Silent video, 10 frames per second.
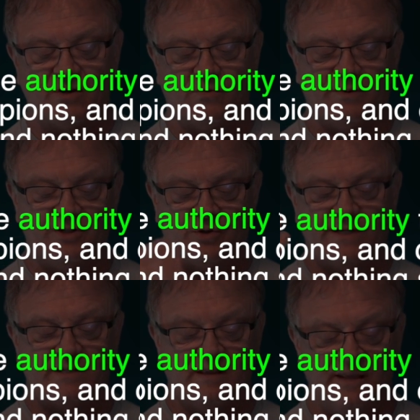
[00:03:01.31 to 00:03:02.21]
don't
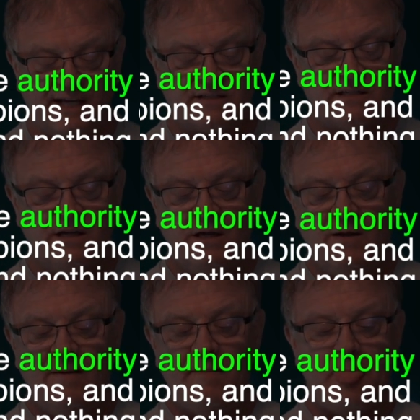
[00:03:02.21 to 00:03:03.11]
rejoice in this,
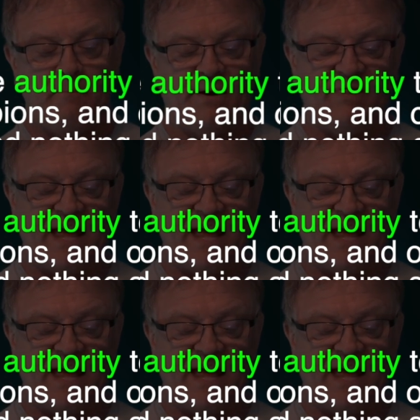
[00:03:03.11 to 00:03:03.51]
but